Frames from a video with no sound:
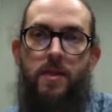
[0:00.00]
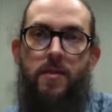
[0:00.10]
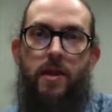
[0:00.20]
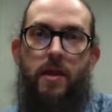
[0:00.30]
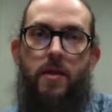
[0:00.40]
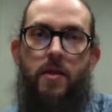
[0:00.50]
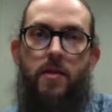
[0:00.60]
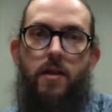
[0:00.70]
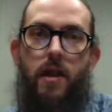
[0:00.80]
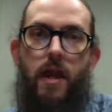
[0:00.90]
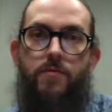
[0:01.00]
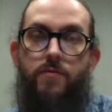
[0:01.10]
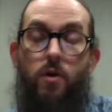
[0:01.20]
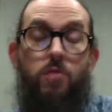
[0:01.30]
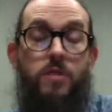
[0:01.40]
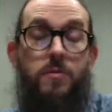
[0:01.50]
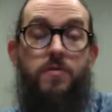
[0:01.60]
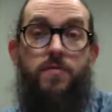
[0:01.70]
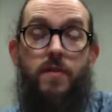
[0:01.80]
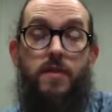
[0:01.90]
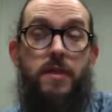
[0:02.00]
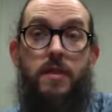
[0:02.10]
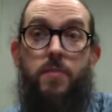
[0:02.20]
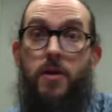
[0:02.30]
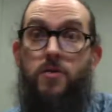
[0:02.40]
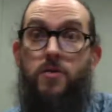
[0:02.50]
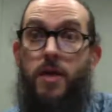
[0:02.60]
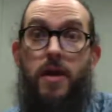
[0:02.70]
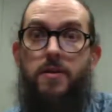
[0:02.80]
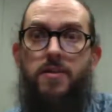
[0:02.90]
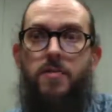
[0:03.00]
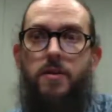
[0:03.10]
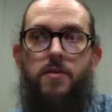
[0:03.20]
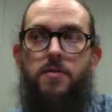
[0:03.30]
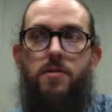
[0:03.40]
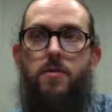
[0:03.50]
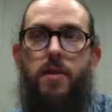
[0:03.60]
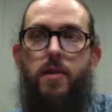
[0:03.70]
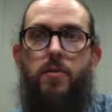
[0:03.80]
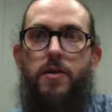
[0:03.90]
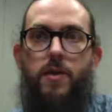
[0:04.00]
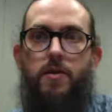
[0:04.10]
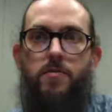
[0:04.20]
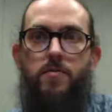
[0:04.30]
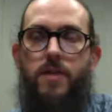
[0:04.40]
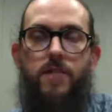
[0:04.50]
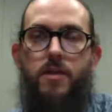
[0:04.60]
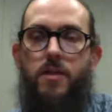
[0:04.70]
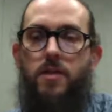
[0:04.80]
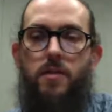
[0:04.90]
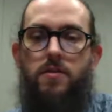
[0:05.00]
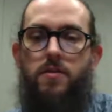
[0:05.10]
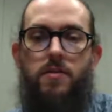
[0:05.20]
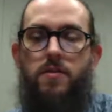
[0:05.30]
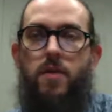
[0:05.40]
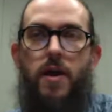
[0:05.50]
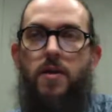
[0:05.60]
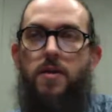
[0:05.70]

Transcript: And I've always been fascinated by those guys because they were like playing Zewski and Steve Reich,